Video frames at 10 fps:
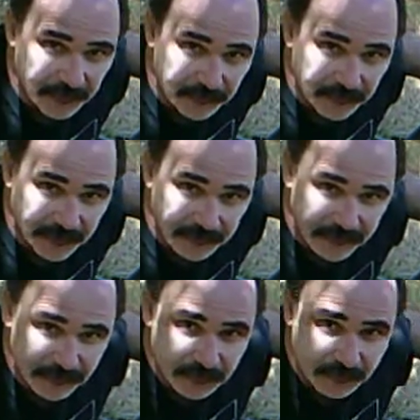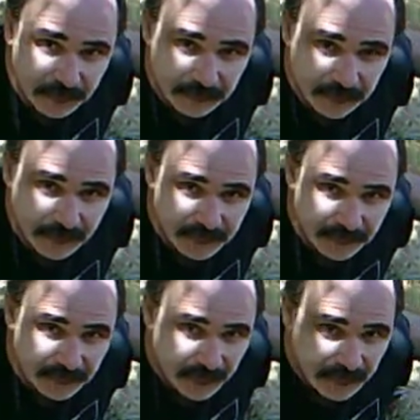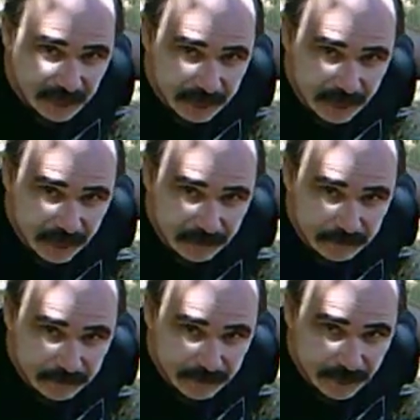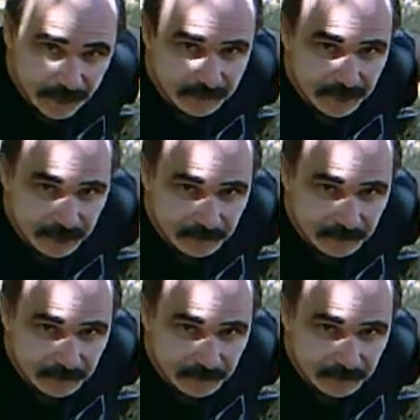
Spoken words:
If you live in a cold region, or even